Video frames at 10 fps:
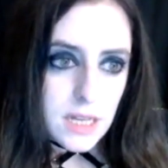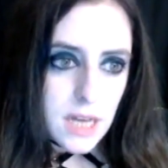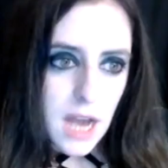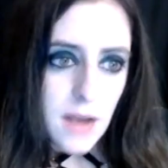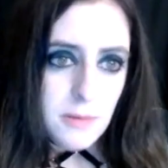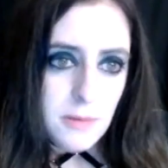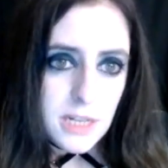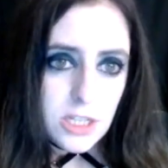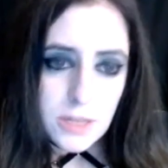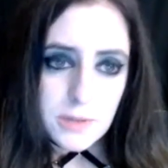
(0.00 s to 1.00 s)
wish there
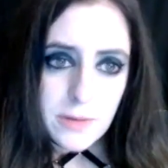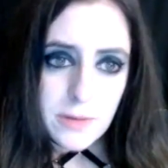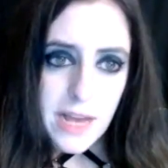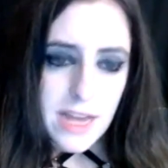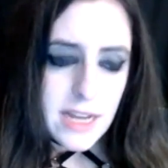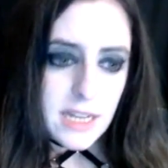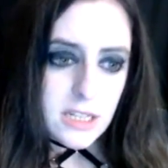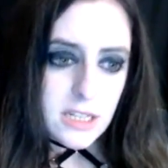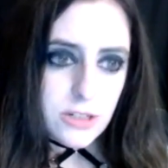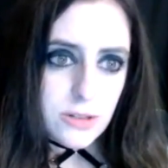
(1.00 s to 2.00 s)
was a way
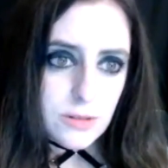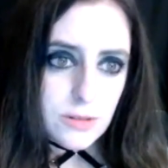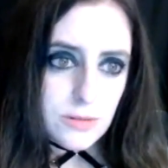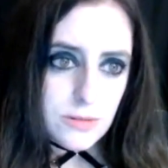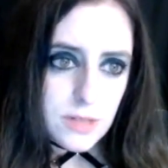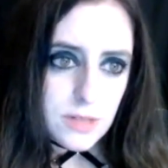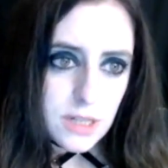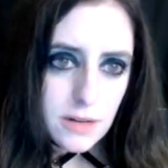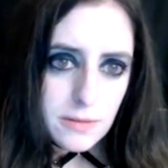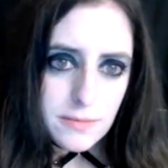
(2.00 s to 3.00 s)
to, you know,
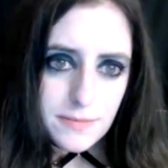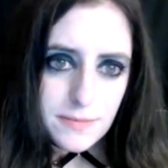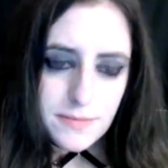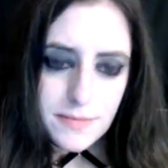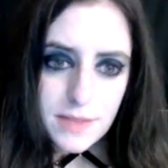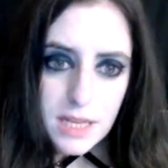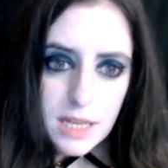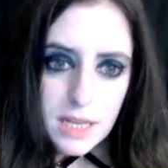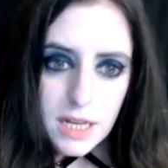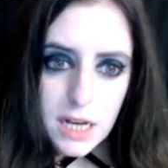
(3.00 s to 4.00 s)

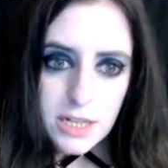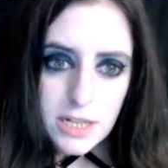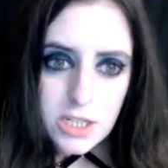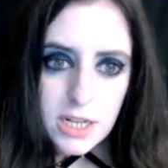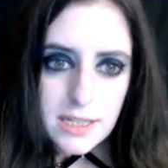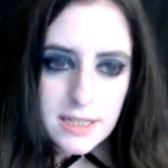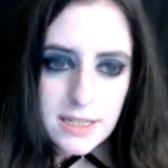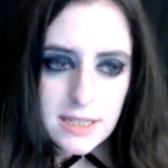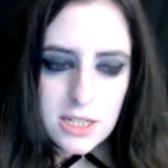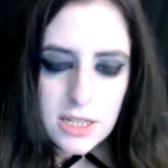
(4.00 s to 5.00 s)
adjust
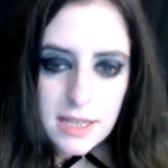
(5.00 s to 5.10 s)
shit like